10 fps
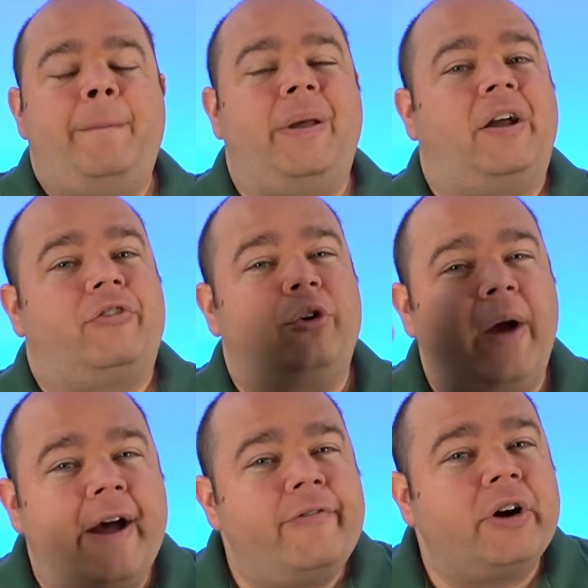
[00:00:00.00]
because
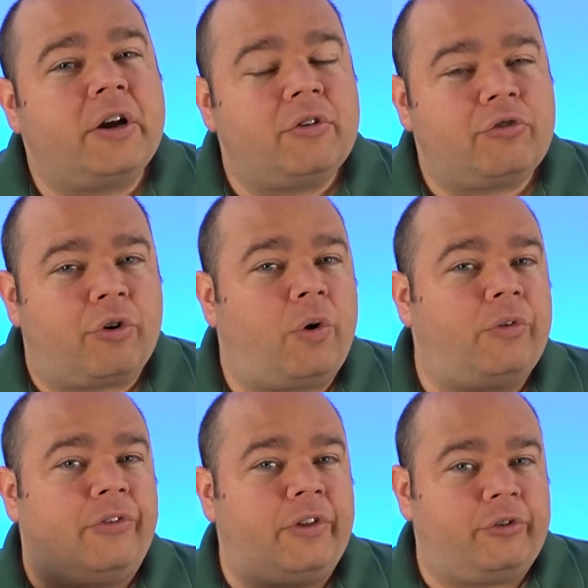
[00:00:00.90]
whoever
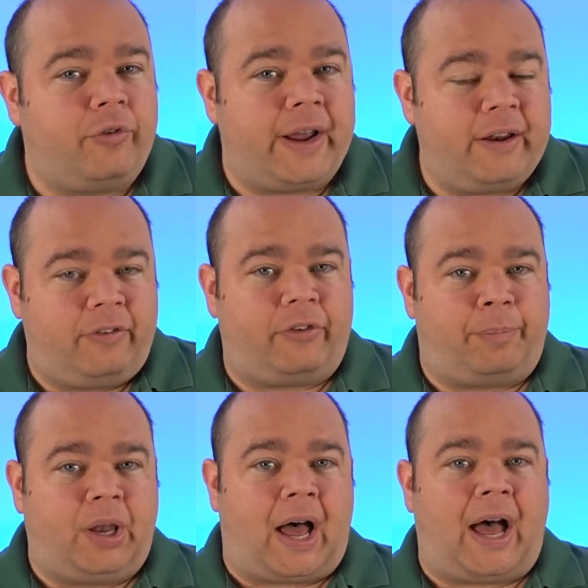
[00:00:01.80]
controls this grain
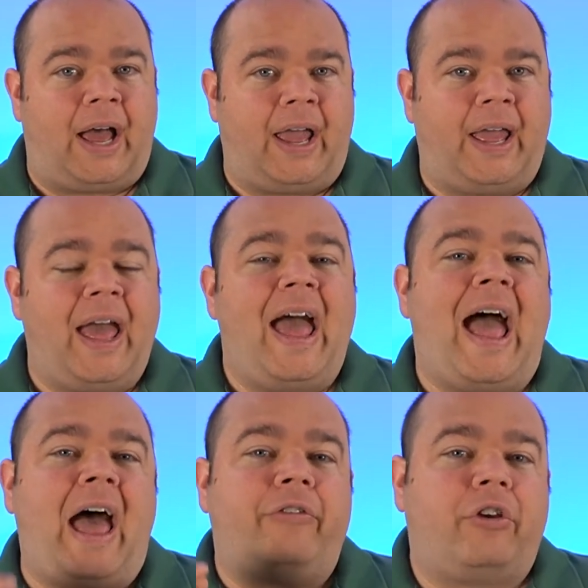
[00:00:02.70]
supply
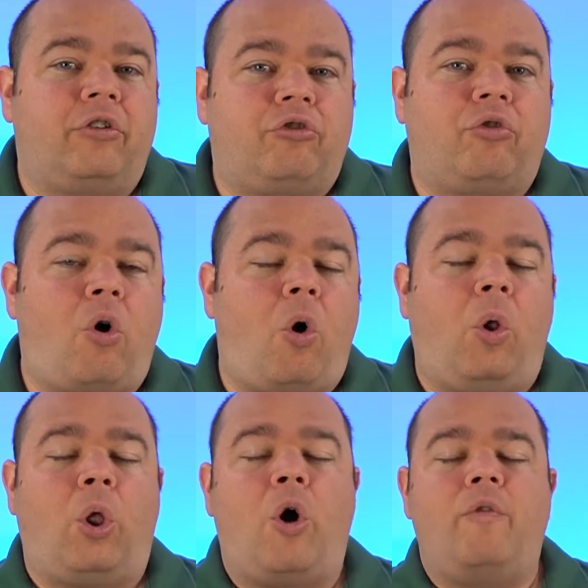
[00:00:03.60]
has
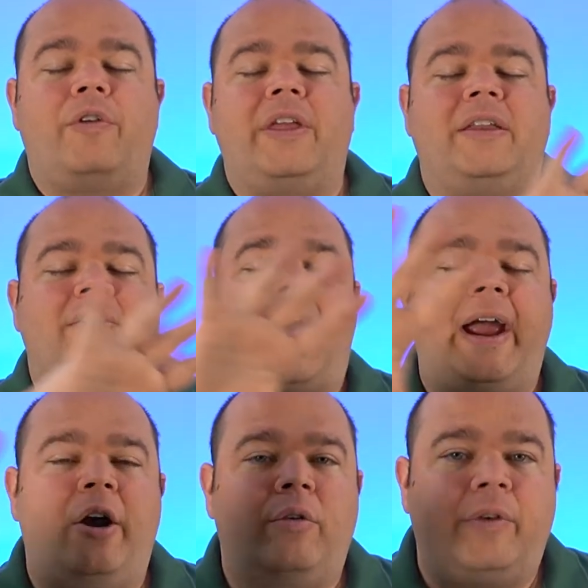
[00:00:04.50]
control over the
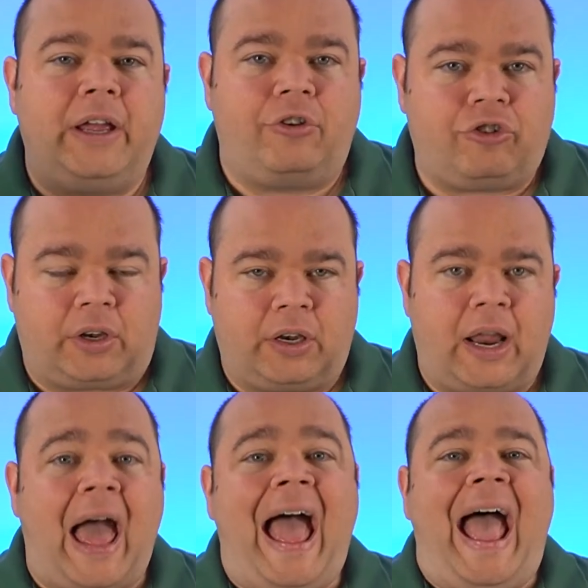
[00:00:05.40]
entire
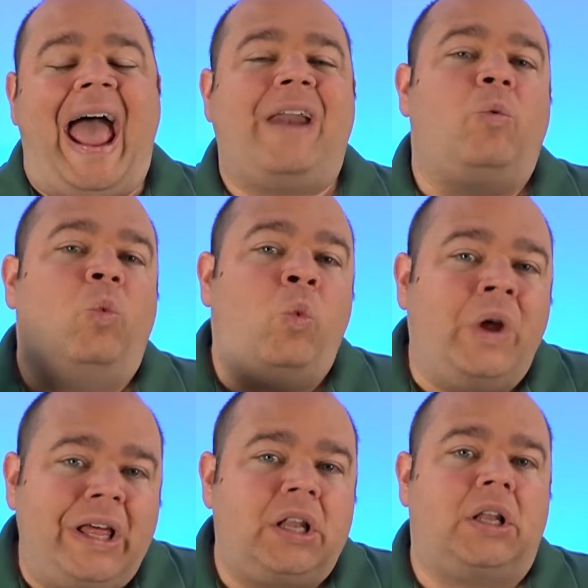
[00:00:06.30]
region and
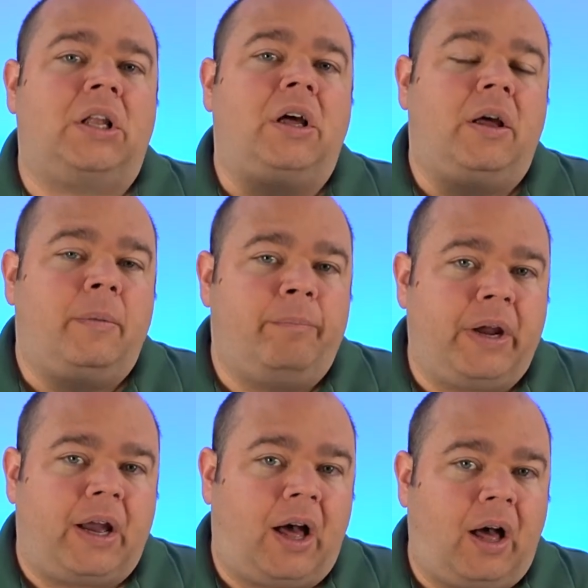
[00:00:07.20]
will
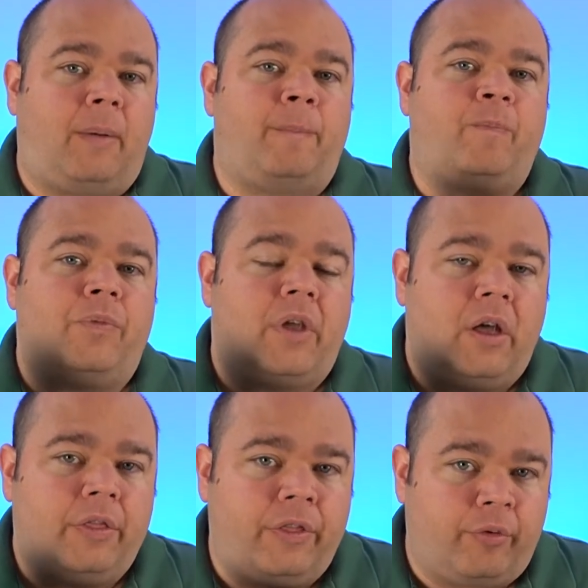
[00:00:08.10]
become
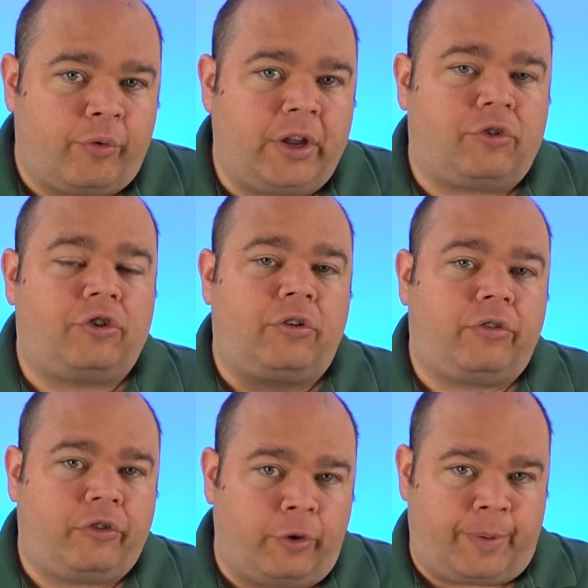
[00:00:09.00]
the rich
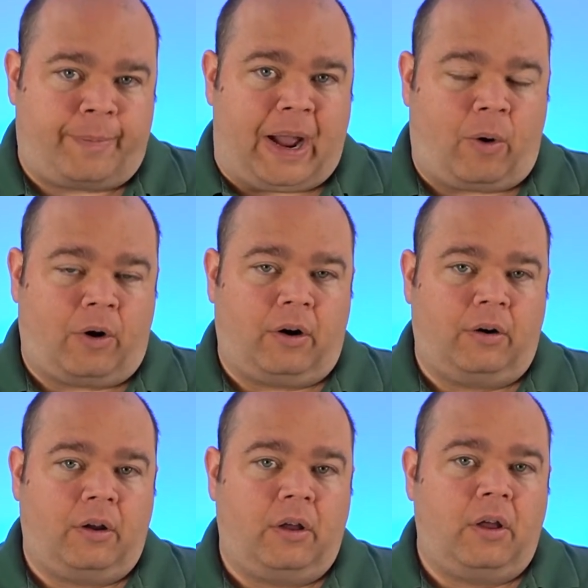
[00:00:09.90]
superpower.
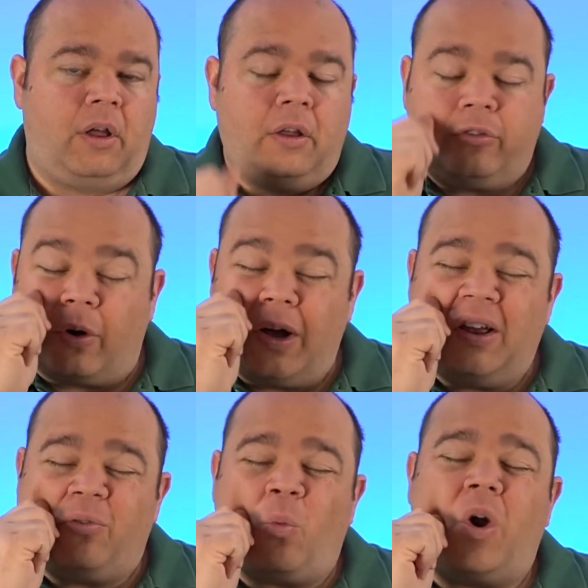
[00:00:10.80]
So it
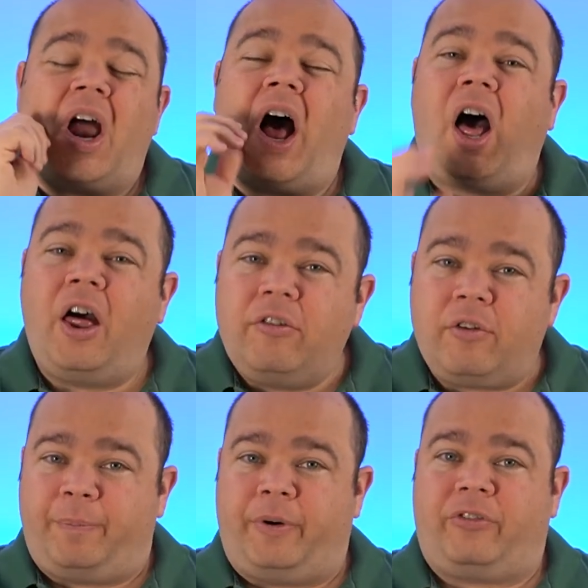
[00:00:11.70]
is
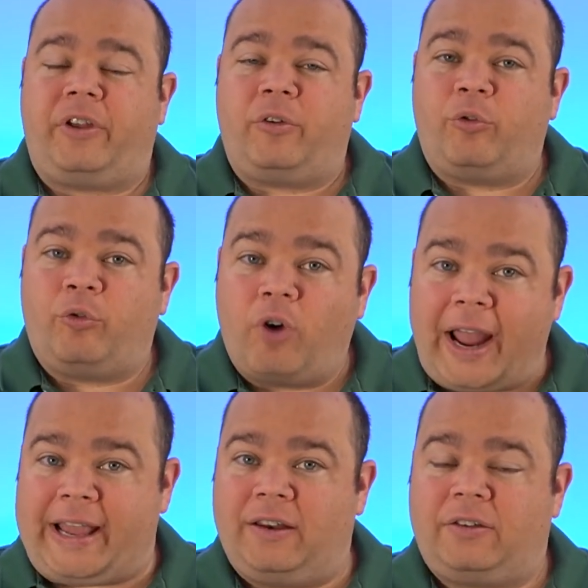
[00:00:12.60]
100%
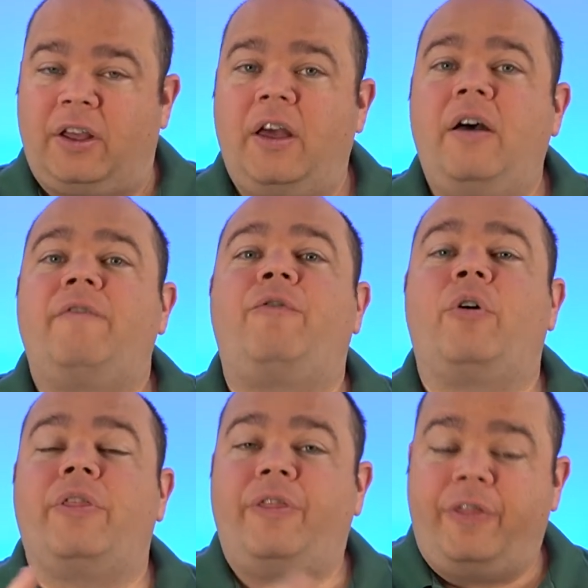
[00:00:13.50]
right for